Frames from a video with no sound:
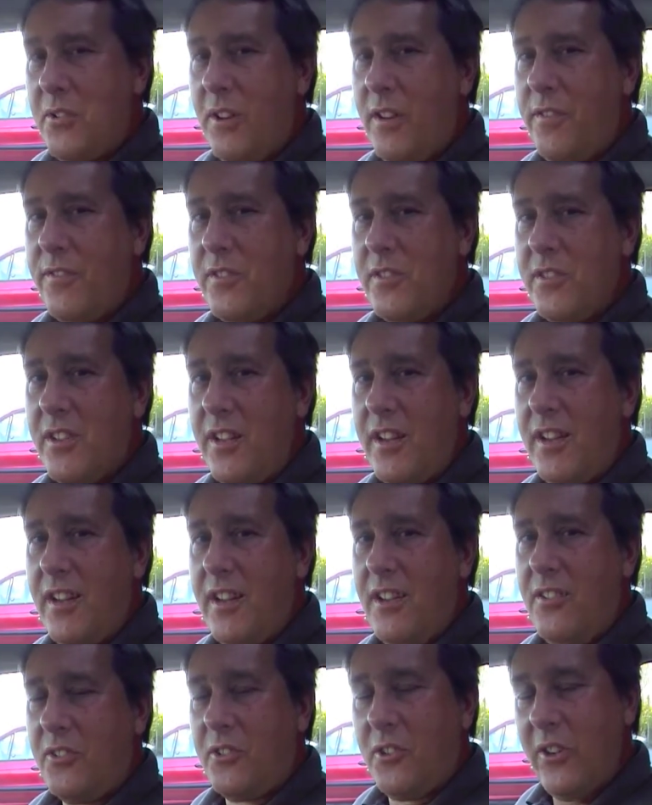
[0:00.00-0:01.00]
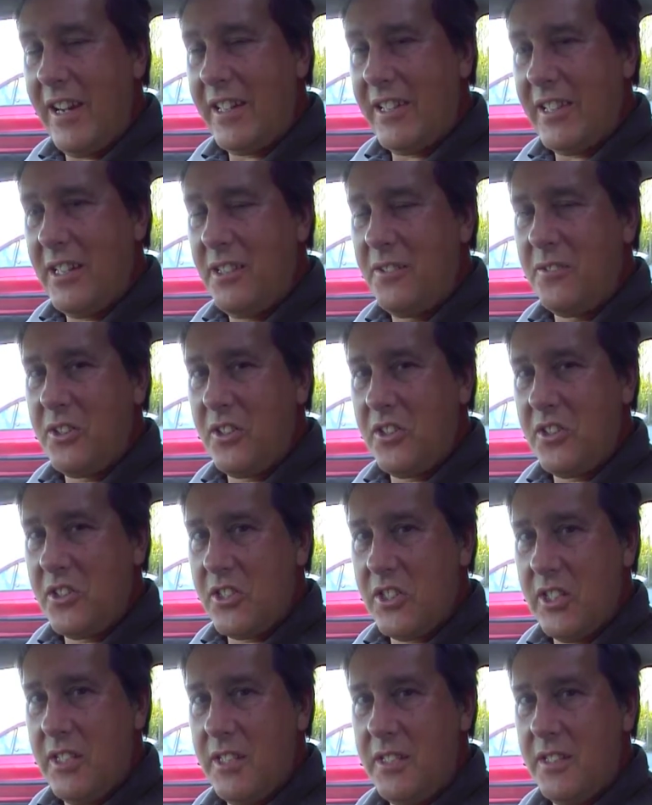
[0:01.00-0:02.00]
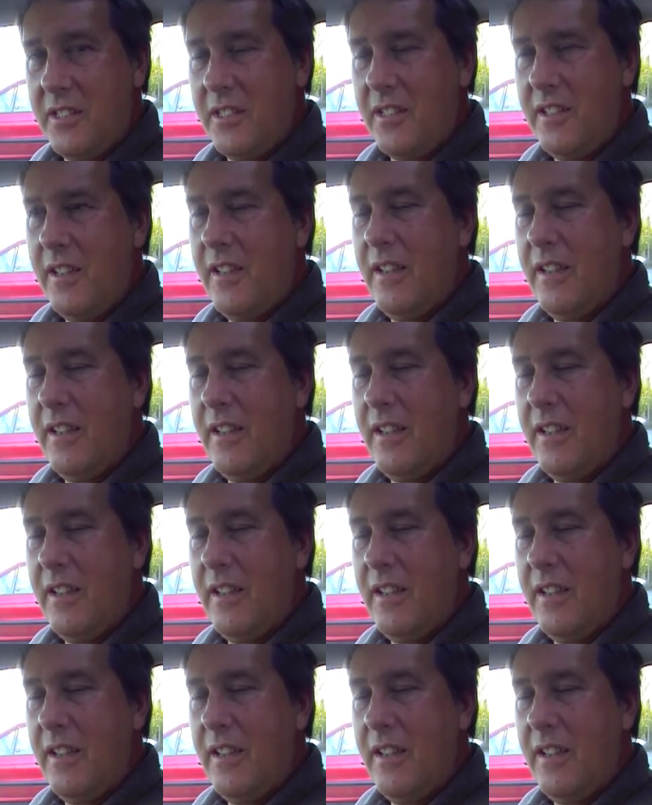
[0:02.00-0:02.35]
are often a great deal of concern